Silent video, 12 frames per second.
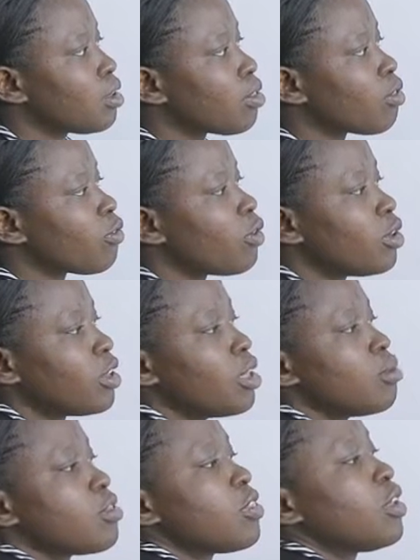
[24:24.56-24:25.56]
is 4
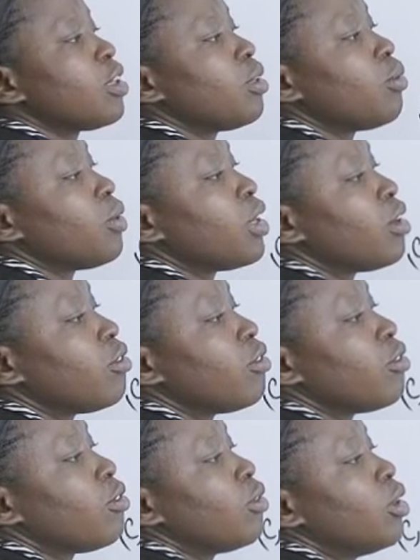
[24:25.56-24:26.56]
times 3, we
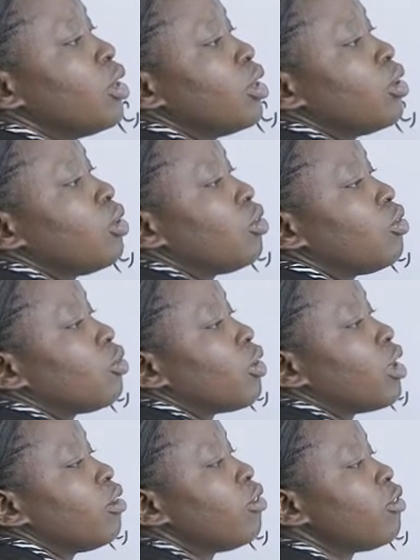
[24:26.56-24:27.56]
have
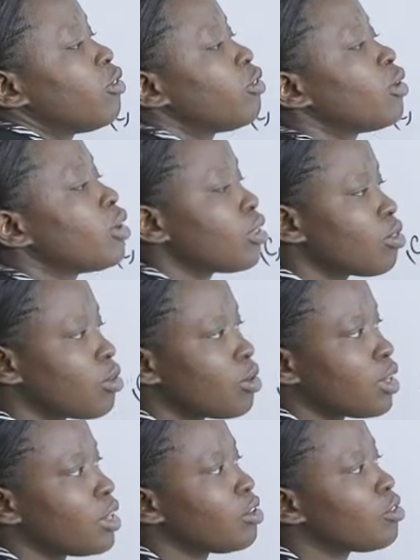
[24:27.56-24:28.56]
12. So
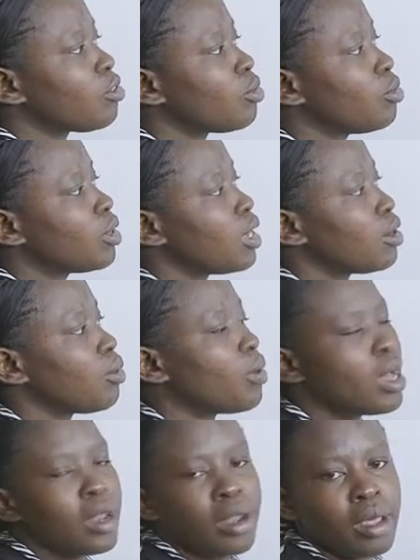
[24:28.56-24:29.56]
write 2, carry
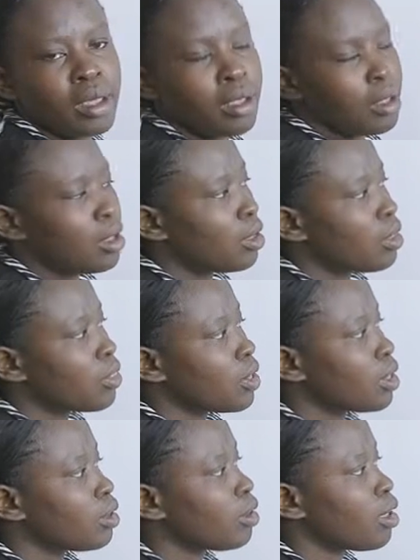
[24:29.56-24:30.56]
1.
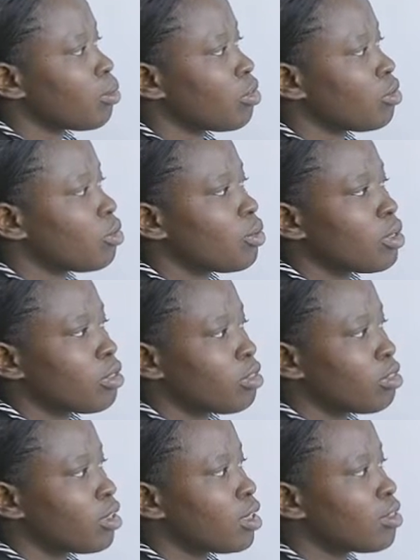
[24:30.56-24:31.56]
3 times 2 is
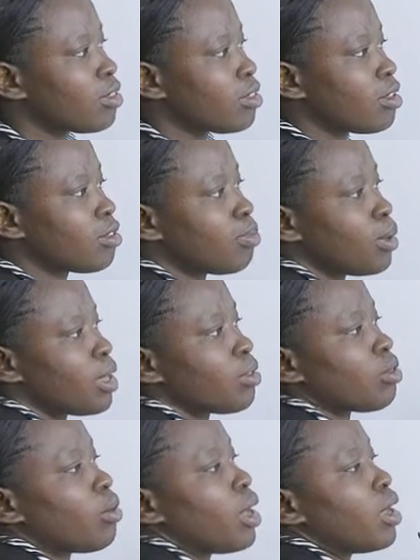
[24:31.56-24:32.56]
6. 6
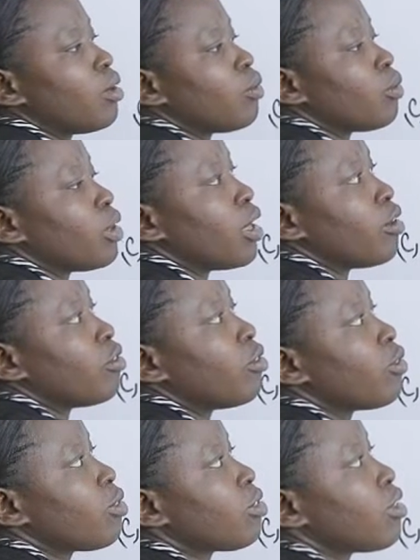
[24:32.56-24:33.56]
plus 1, we have
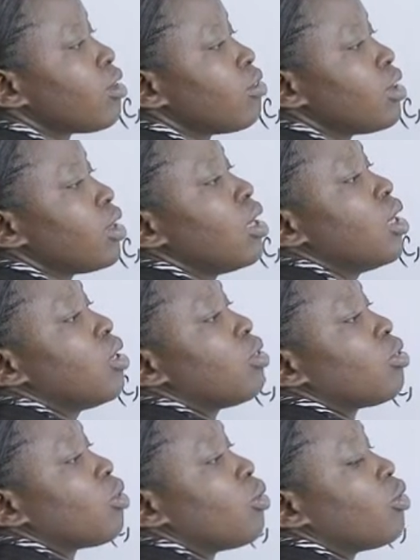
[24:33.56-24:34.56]
7.
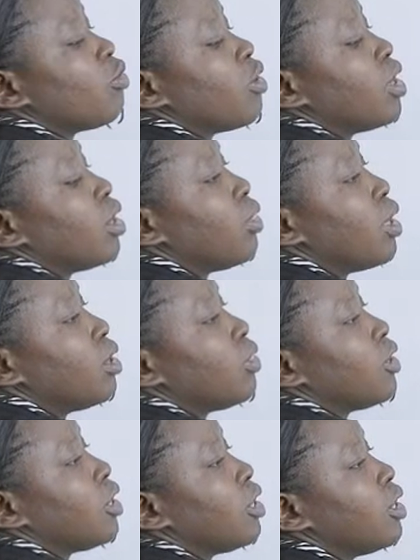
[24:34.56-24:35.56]
So we find
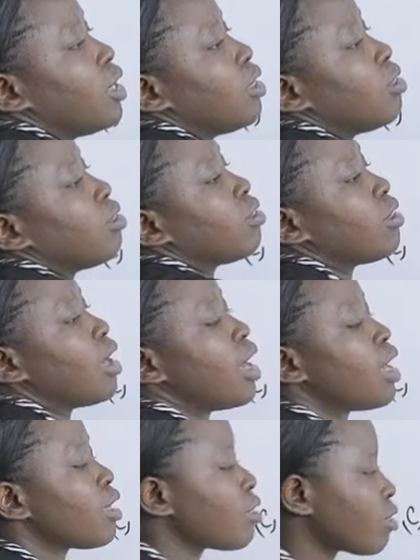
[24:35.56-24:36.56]
that 3 days
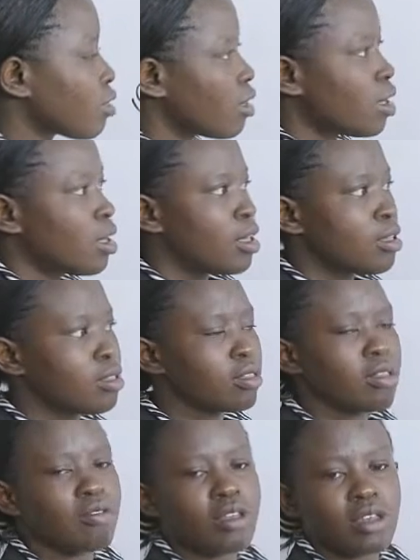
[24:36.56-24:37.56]
has
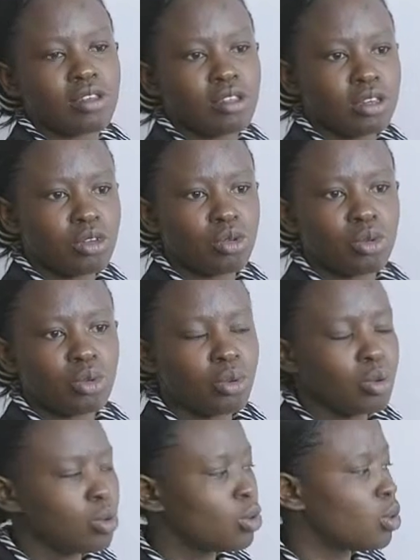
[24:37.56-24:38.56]

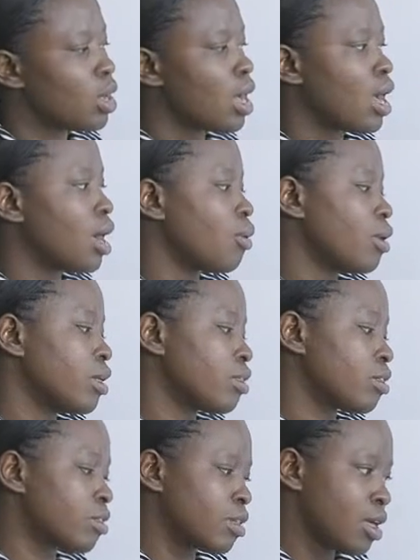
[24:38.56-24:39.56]
72
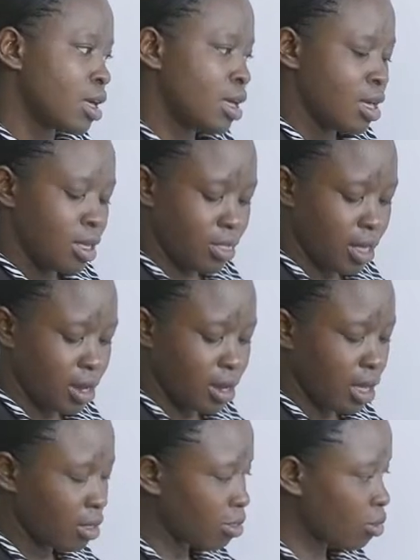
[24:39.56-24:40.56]
hours. Then
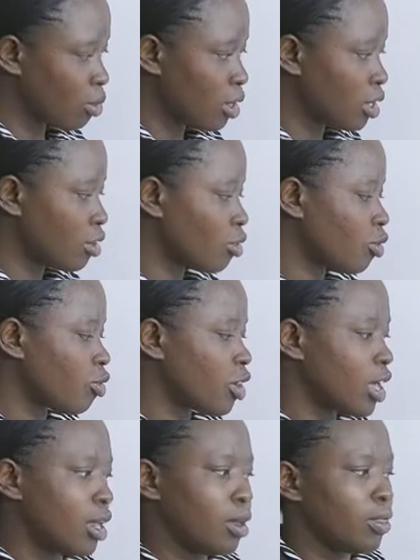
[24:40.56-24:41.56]
next we need to
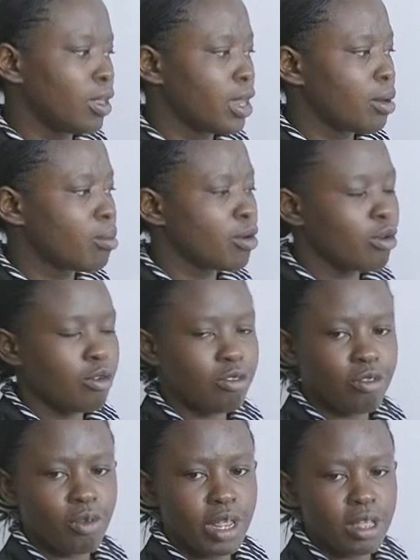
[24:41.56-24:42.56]
find the number
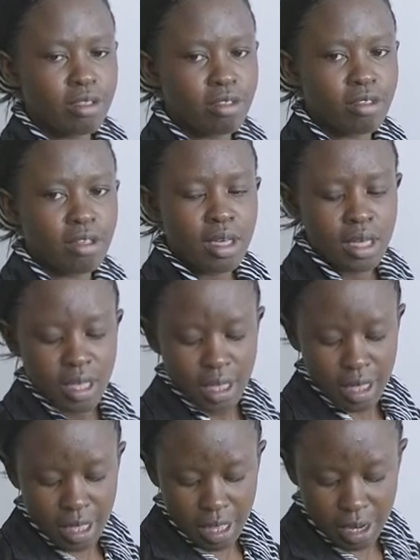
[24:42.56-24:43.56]
of weeks
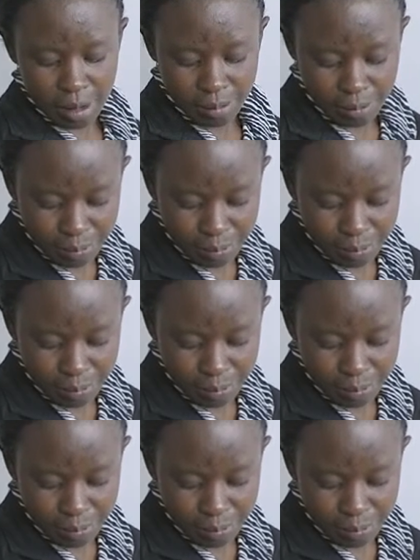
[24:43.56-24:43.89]
in